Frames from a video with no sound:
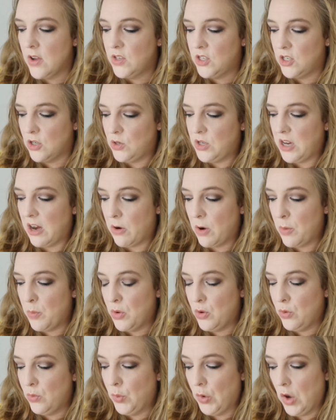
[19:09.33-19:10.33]
So Terra
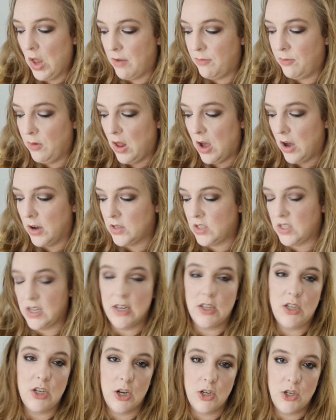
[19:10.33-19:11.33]
Moon, Love Lux,
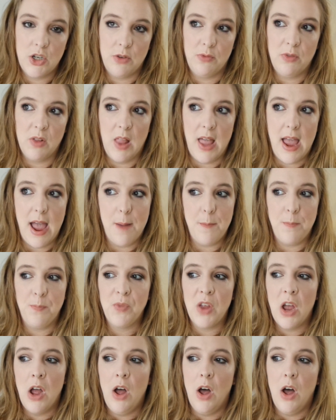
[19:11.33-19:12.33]
and Touch of Glam
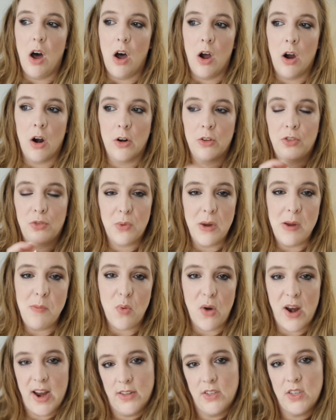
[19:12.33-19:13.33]
are three
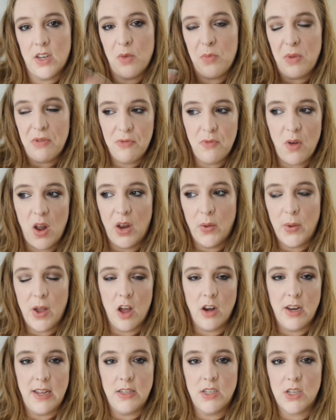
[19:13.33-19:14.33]
brands that I've been following
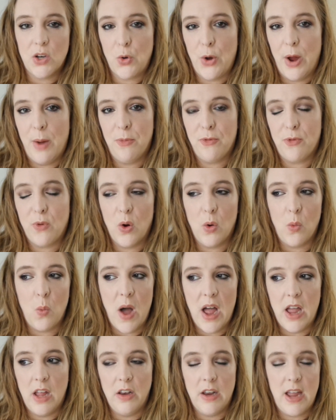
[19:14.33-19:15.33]
on Instagram for a
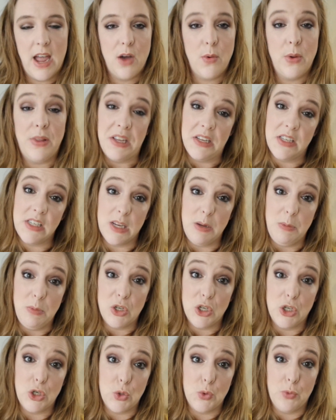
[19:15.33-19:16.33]
while now, and they seem
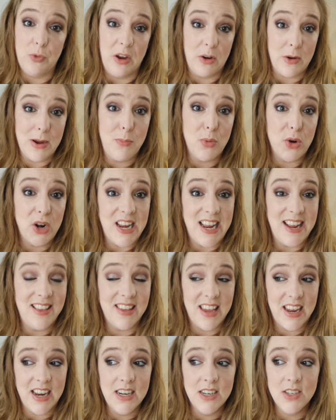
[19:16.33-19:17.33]
to do very pretty
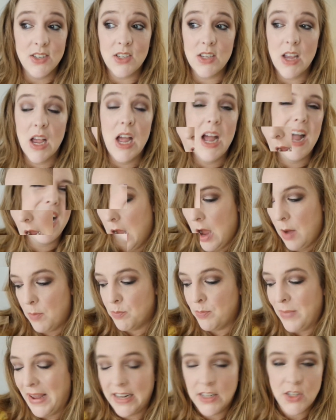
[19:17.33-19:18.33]
things.
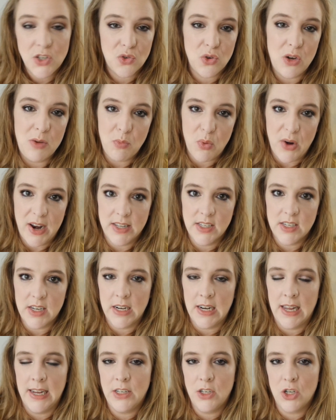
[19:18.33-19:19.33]
Mainstream brands
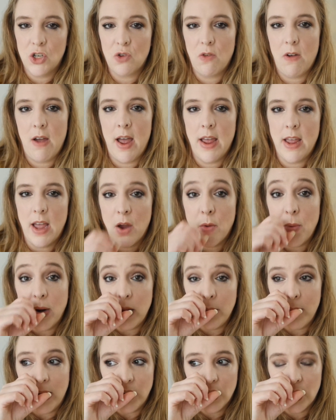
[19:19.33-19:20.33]
I'd like to try, I
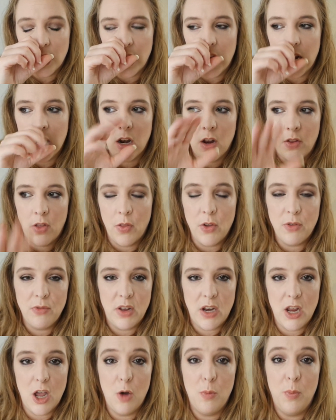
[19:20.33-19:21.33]
already mentioned it in another
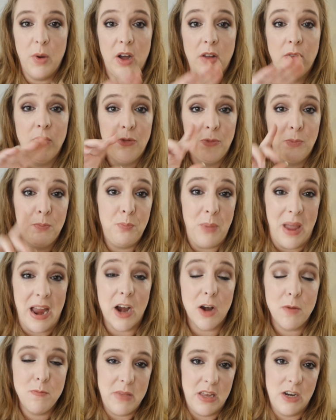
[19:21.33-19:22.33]
video, but
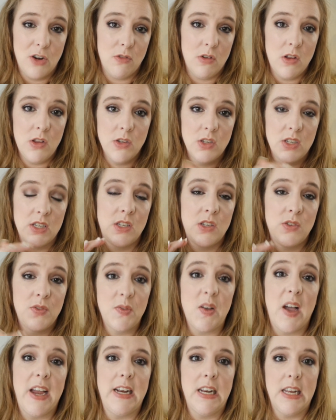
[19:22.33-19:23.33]
Bare Minerals is
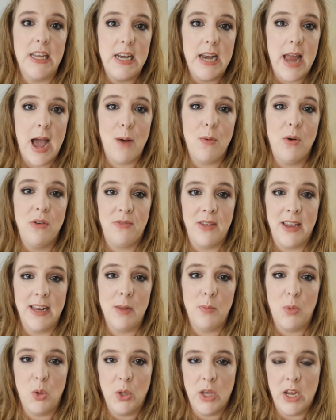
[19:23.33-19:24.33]
finally now
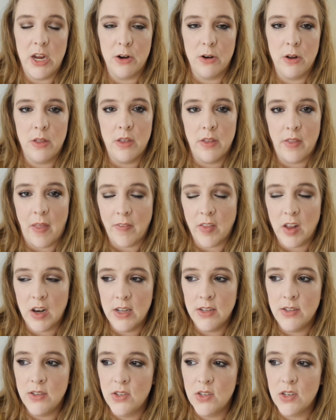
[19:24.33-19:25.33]
available here in the
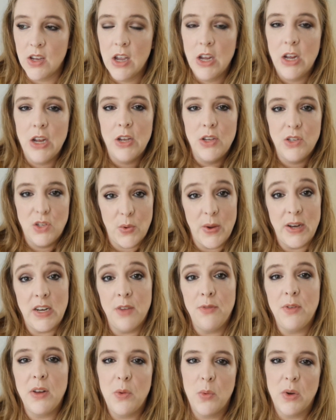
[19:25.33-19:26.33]
Netherlands. So I
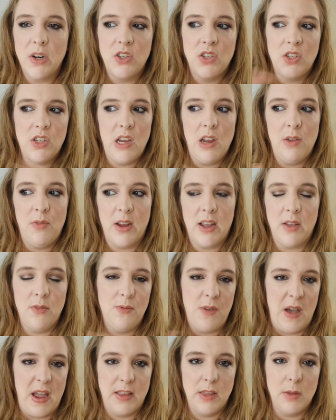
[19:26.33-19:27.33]
definitely want to see if I
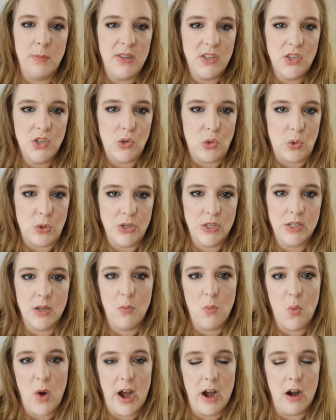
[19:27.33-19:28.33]
can find them in stores
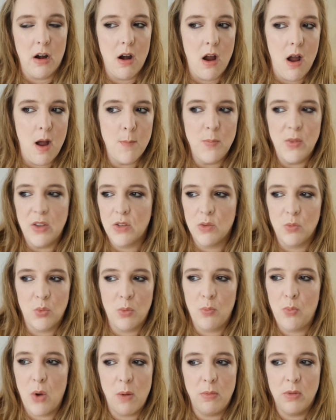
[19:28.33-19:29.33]
somewhere. It
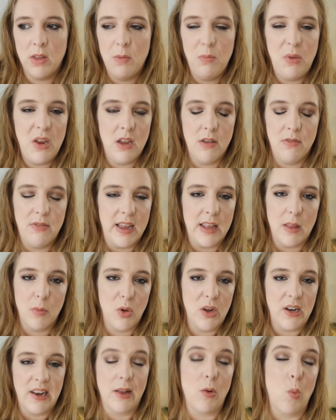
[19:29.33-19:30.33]
will probably be
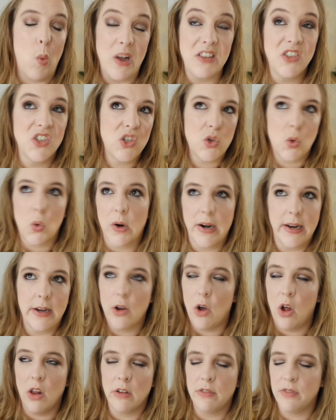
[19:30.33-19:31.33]
available in one store
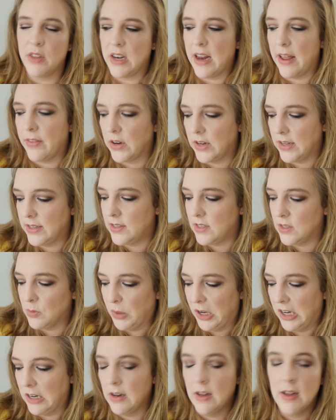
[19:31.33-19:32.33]
in all of the Netherlands,
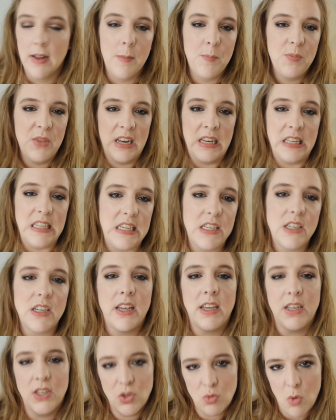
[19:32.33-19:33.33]
but at least
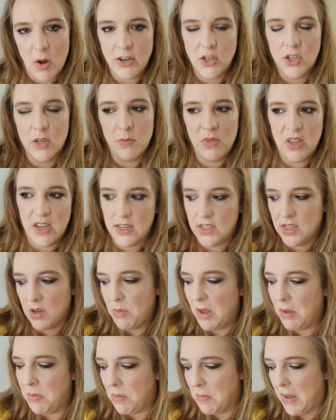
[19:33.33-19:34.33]
I can swatch some things
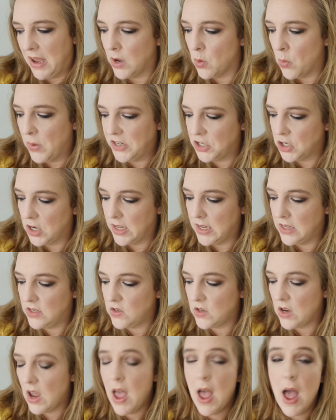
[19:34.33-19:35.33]
and maybe make a wish
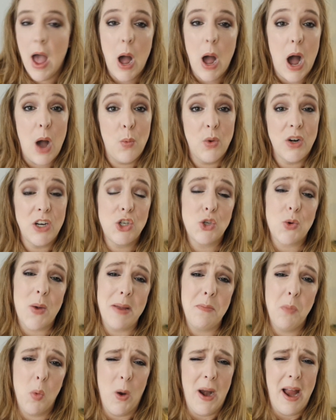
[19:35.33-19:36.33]
list. I want to
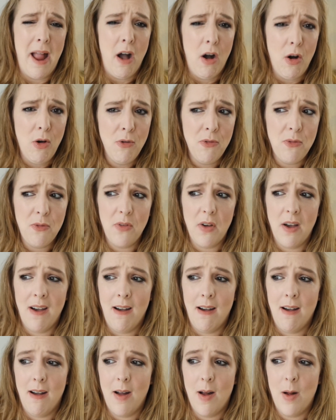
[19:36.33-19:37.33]
try more e.l.f.
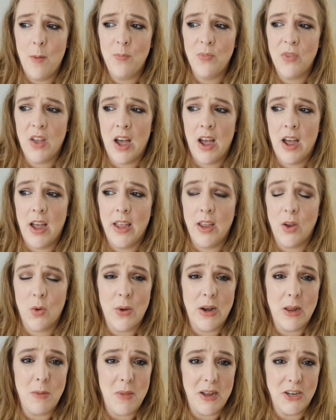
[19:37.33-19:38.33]
I
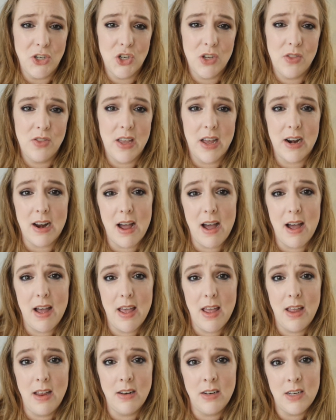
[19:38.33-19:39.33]
already mentioned that
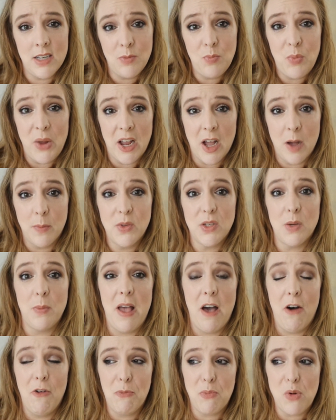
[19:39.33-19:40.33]
I did pick up some
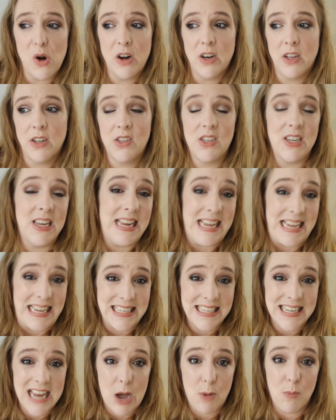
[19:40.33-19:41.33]
e.l.f. products. It
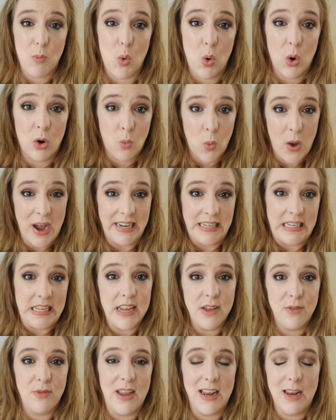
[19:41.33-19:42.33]
is now more
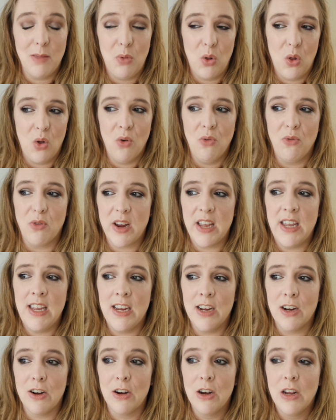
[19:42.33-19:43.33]
widely available over
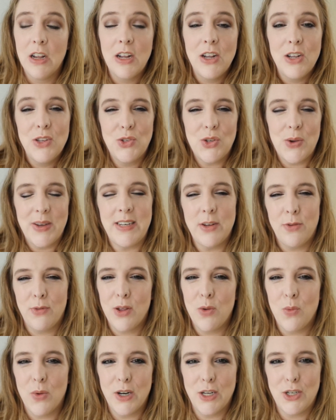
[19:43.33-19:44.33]
here, so I
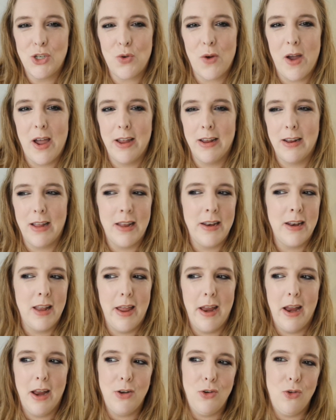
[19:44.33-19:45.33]
definitely want to try
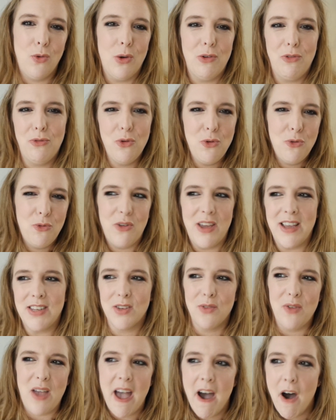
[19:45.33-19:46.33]
and do a full
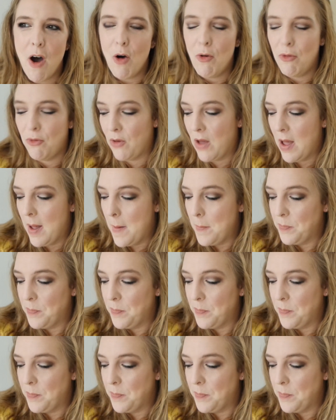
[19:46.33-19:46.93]
face of e.l.f.